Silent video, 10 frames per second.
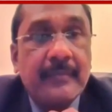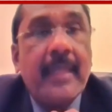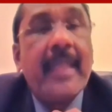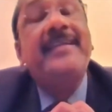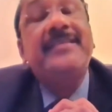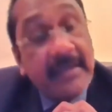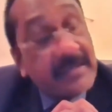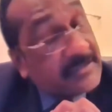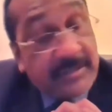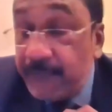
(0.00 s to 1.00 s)

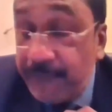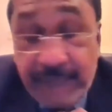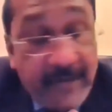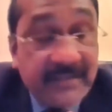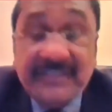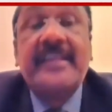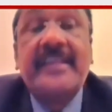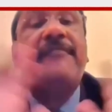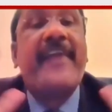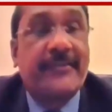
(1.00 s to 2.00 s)
It's a
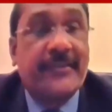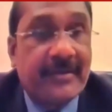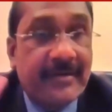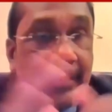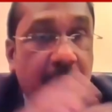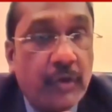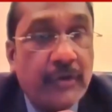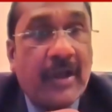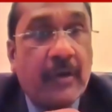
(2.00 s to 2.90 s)
key factor, no doubt.